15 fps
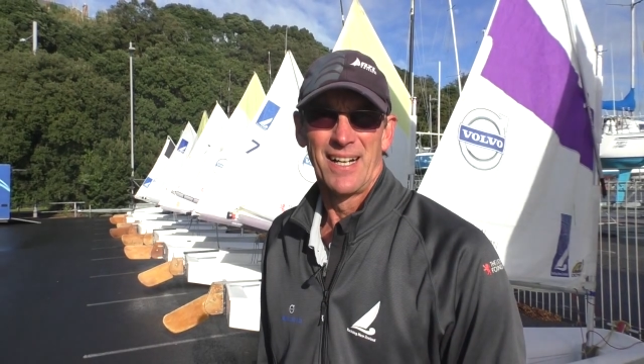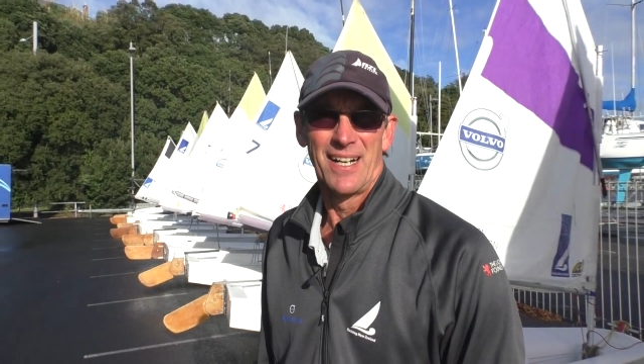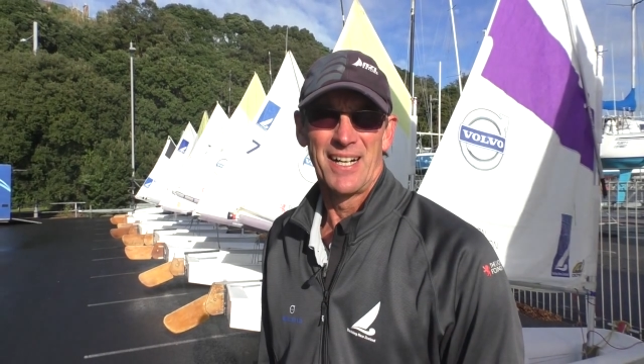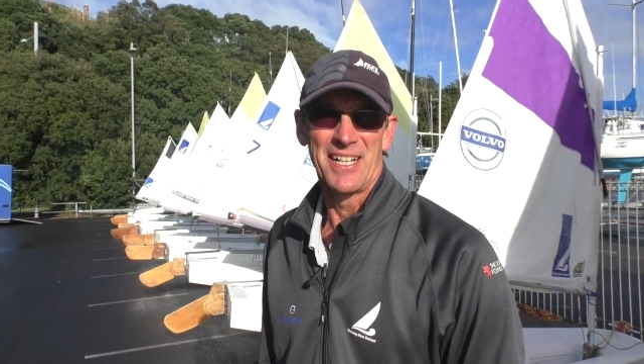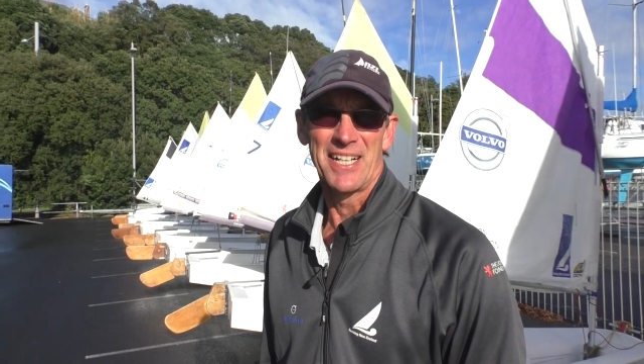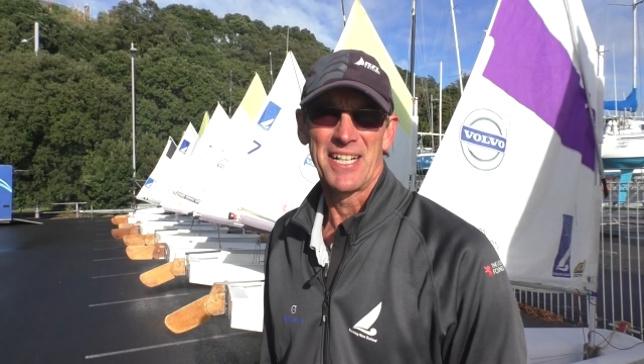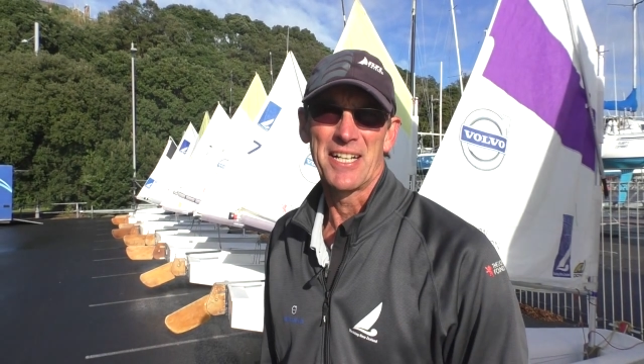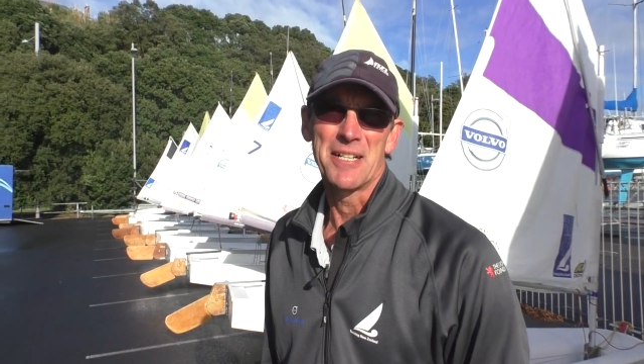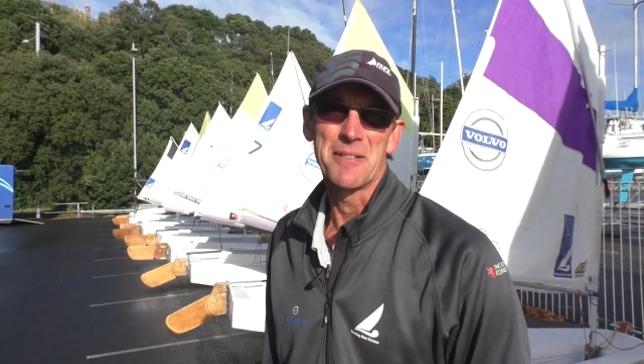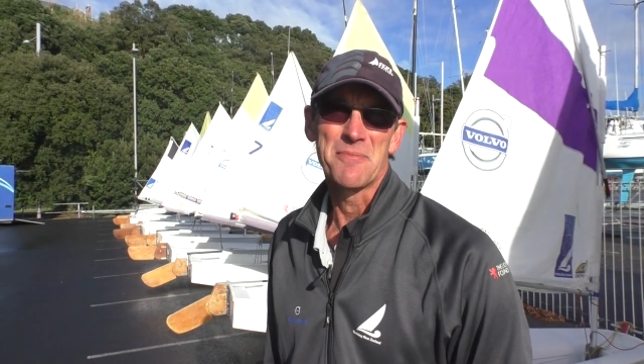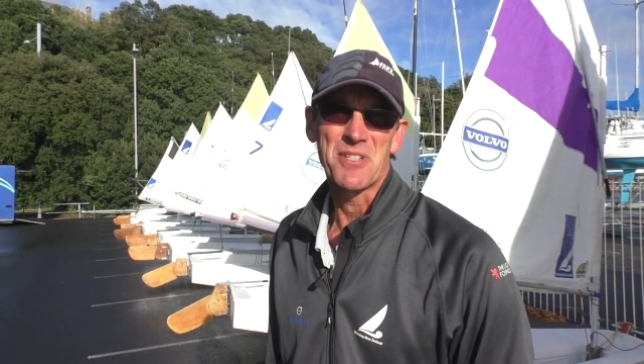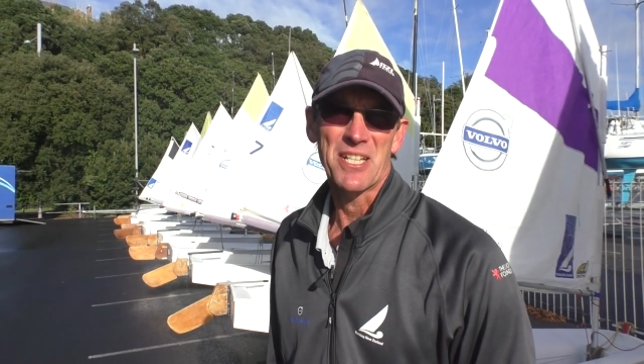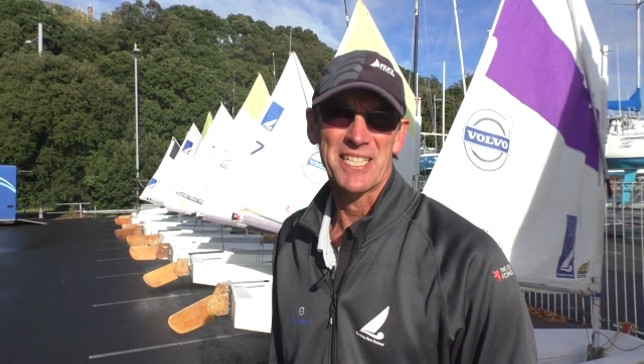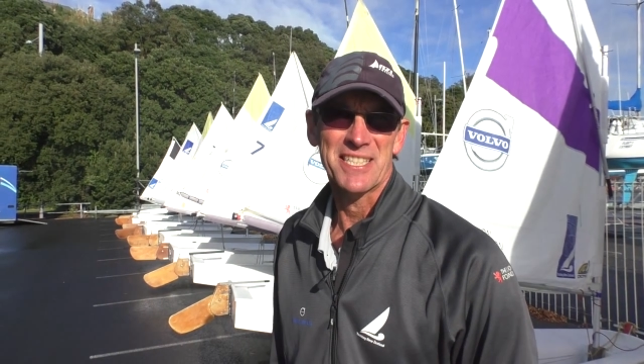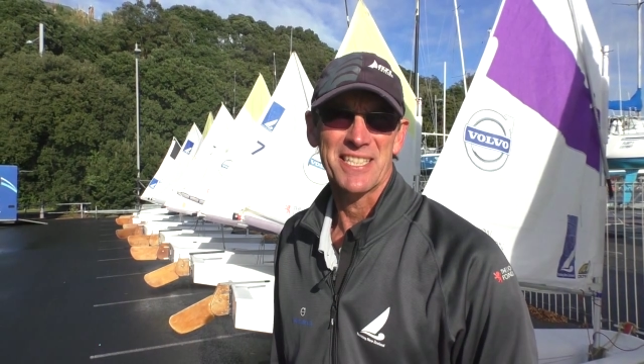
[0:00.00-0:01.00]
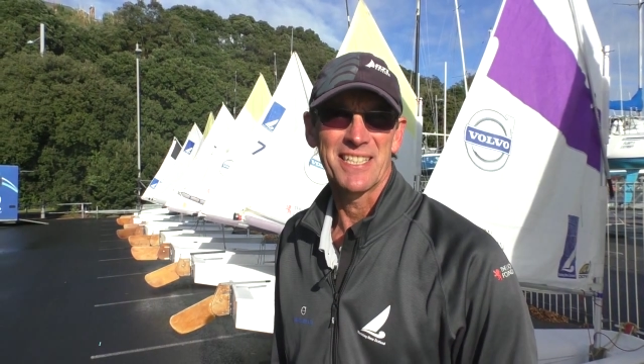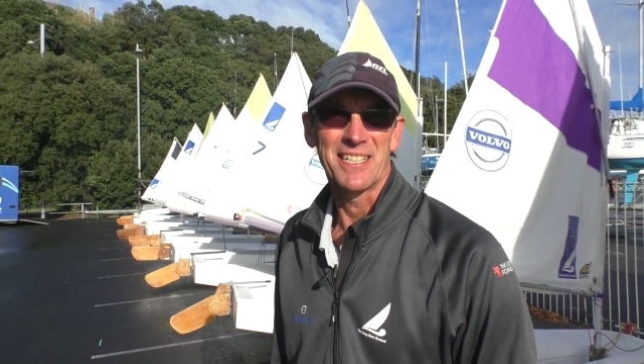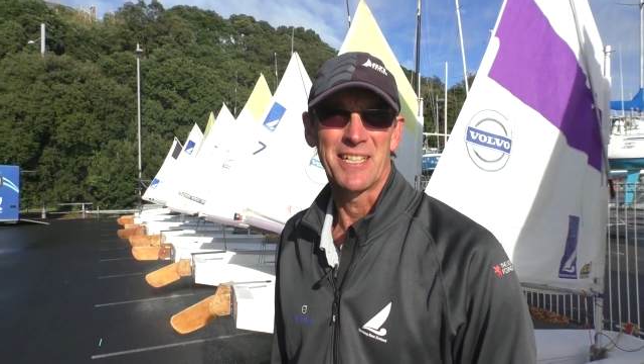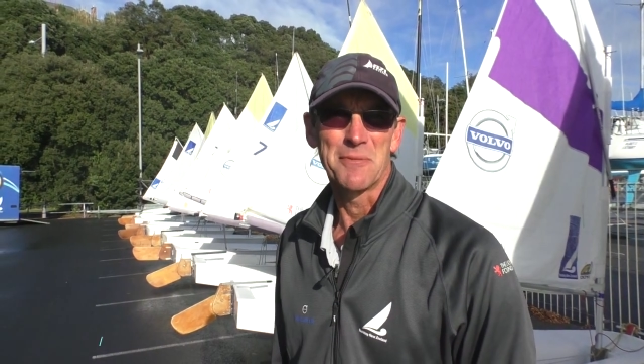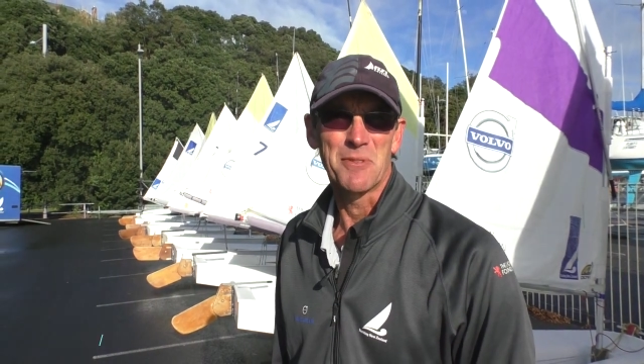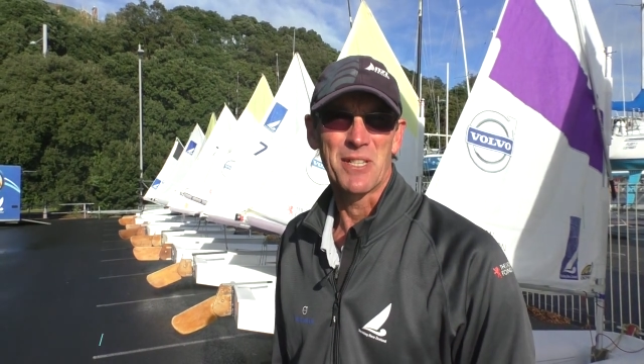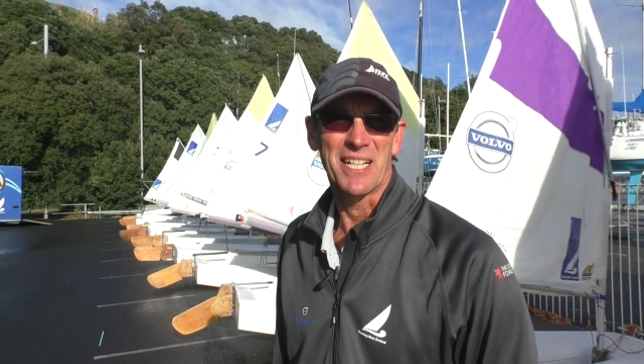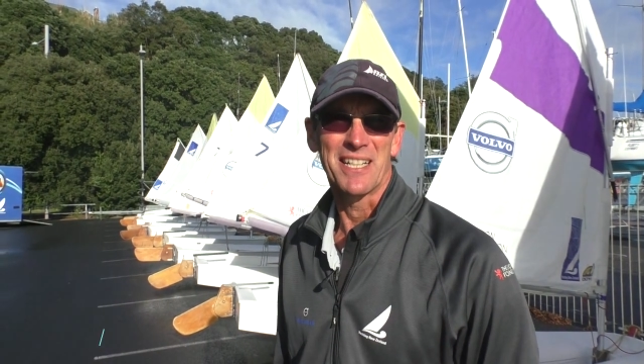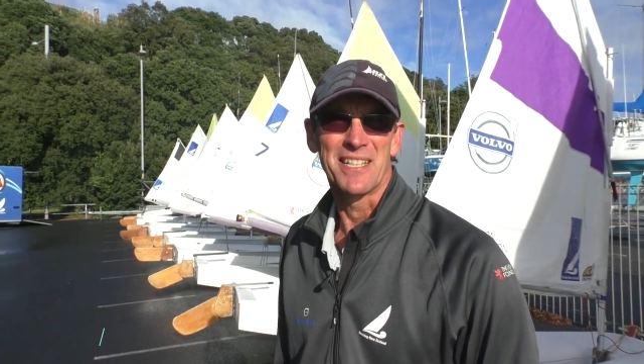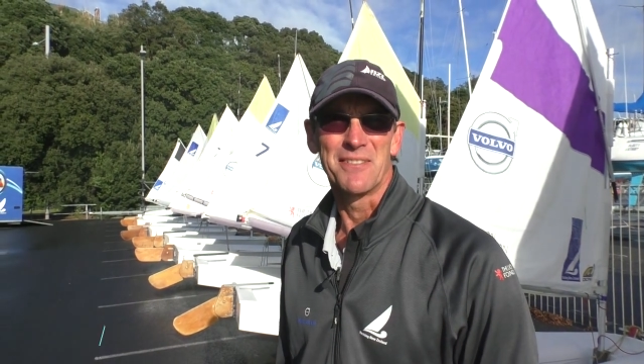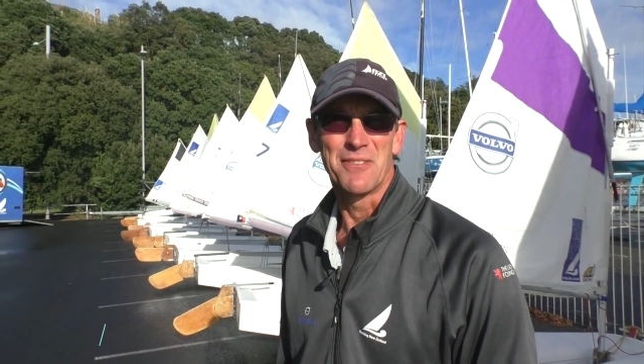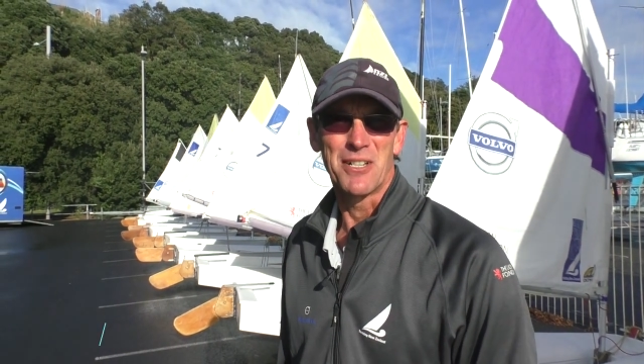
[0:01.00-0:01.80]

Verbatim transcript: Hi, I'm Justin. I'm one of the